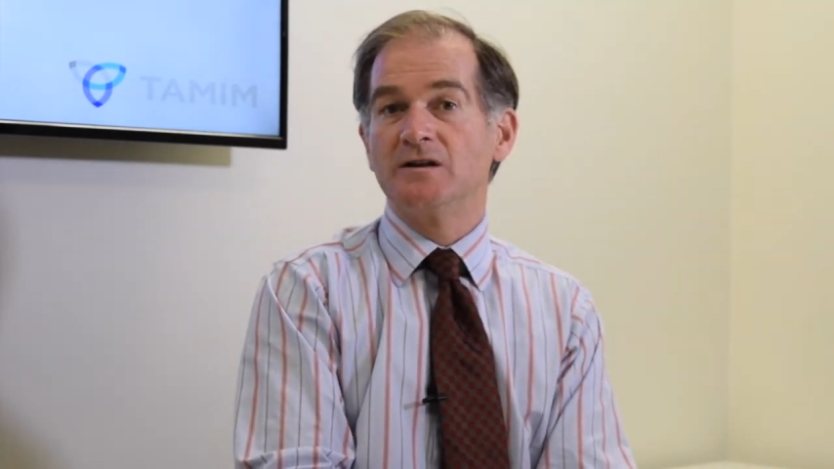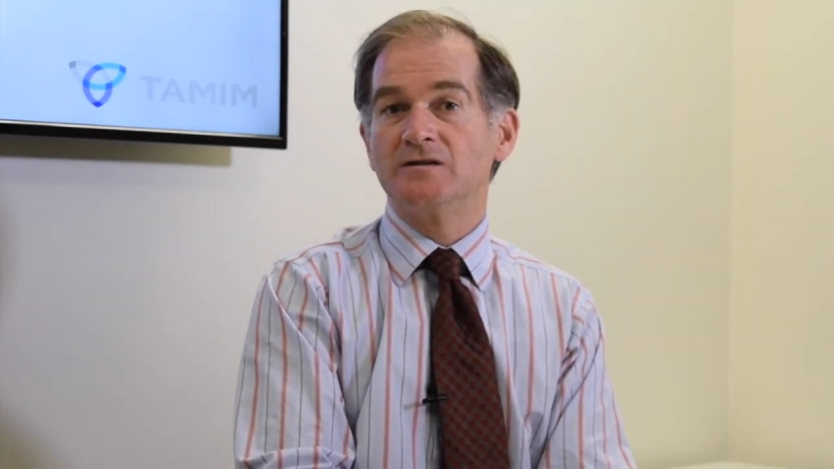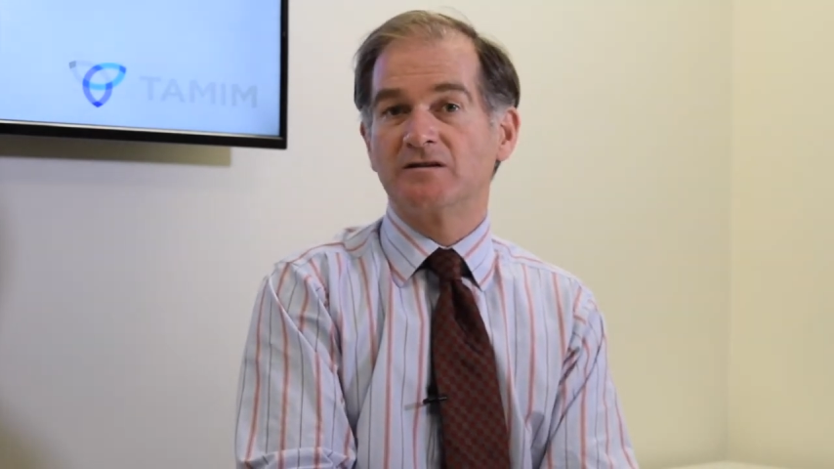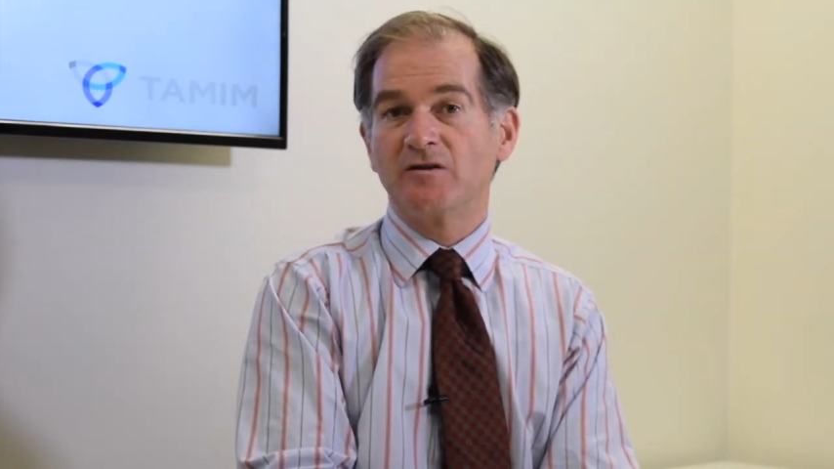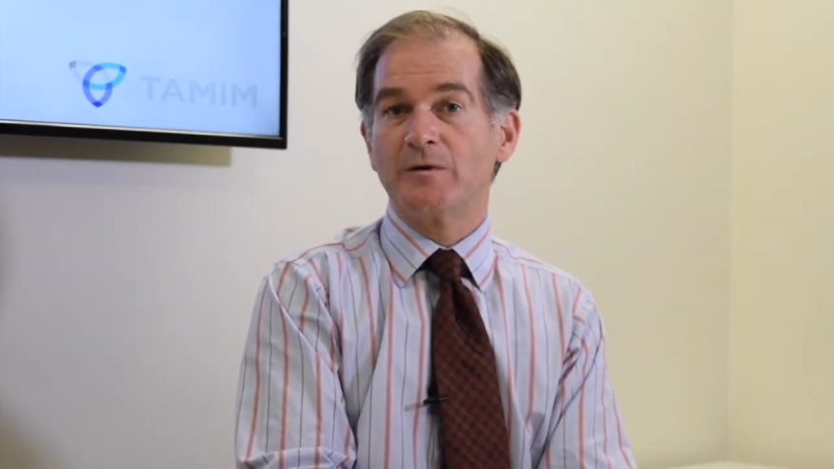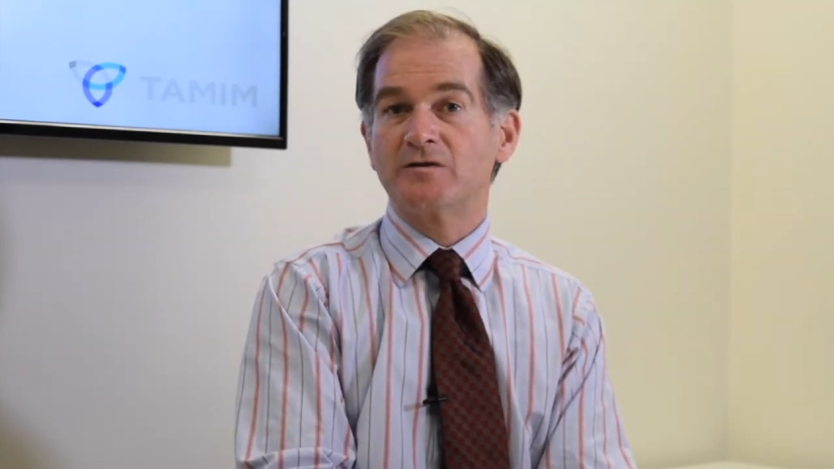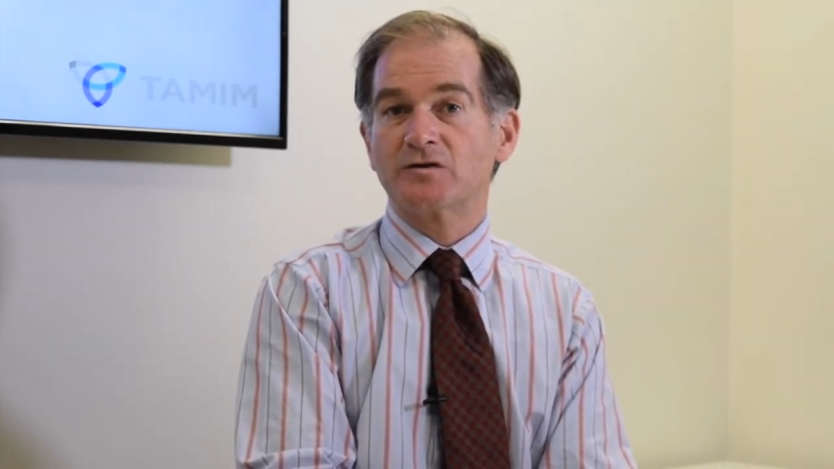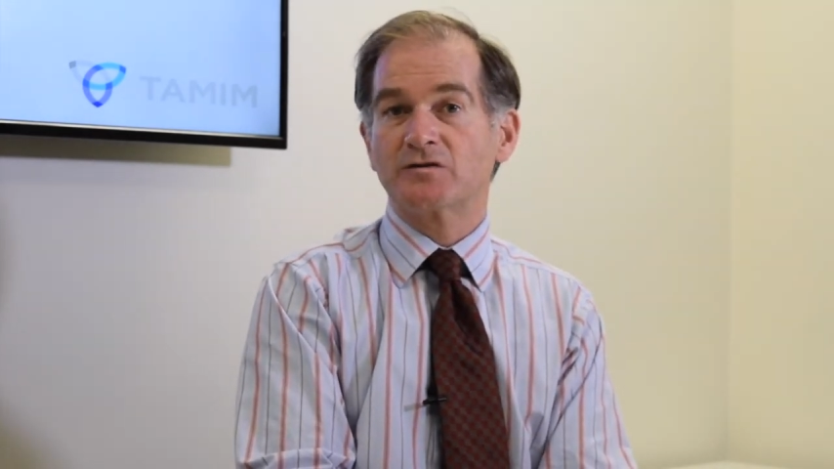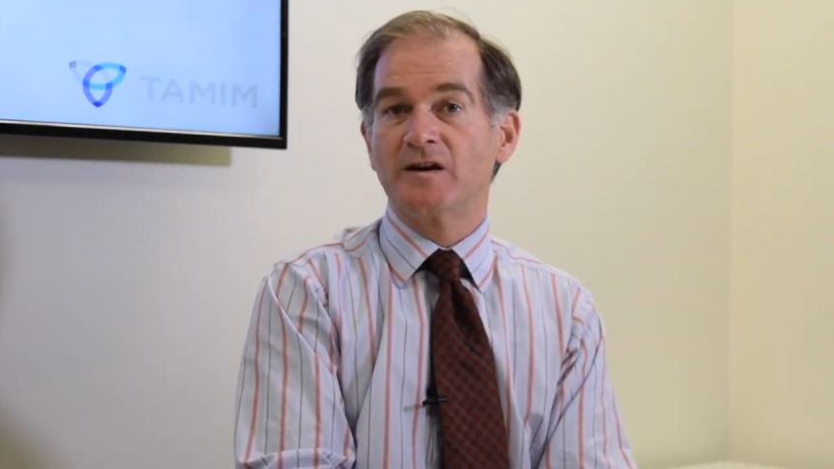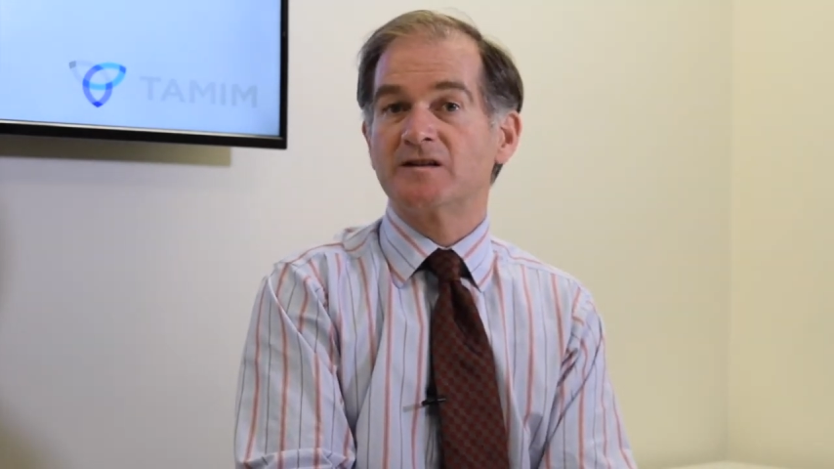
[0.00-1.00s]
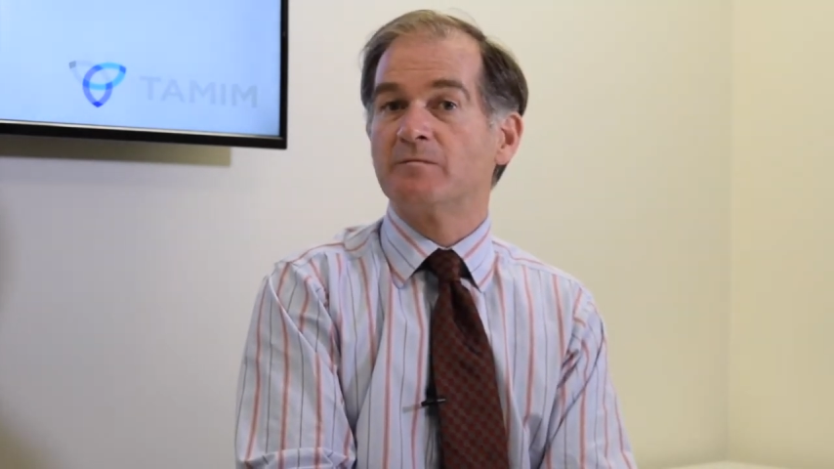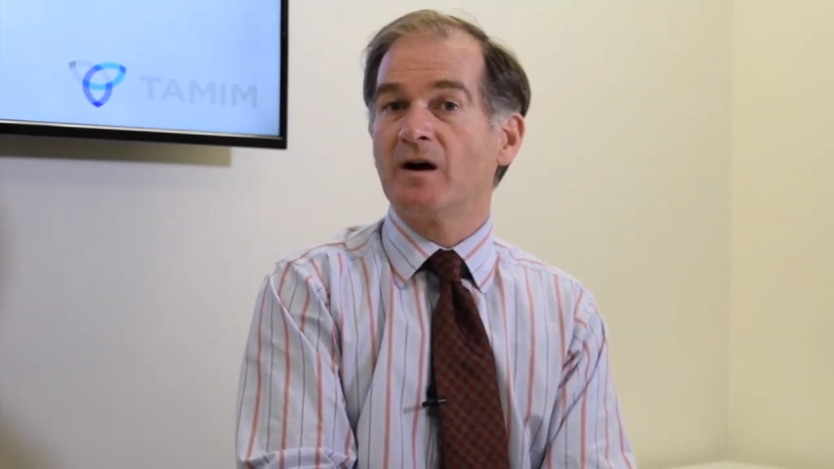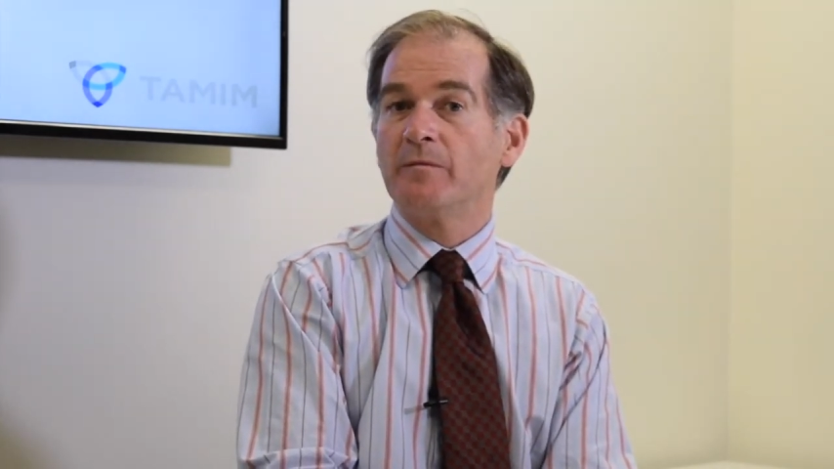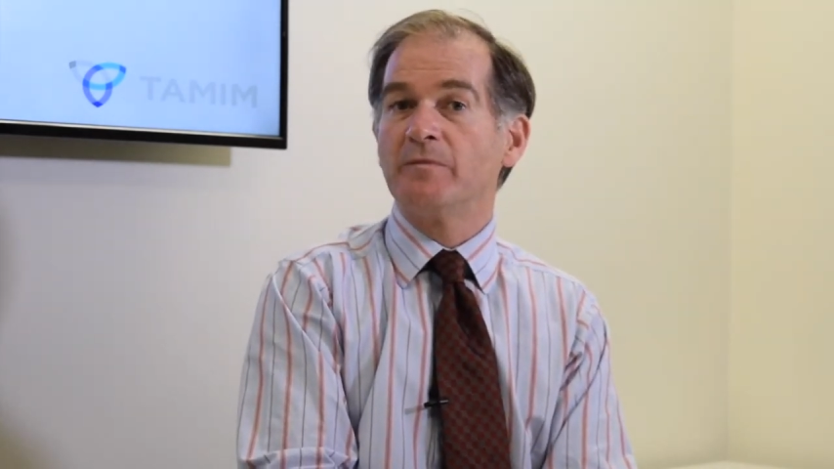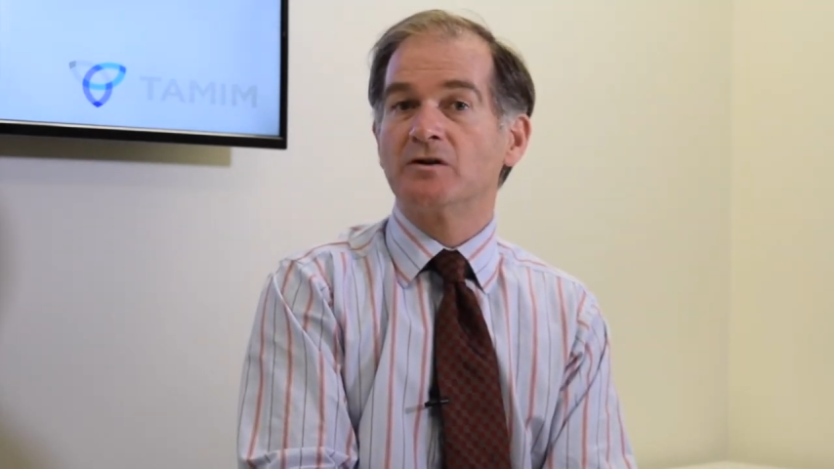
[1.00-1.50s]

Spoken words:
zero interest rates might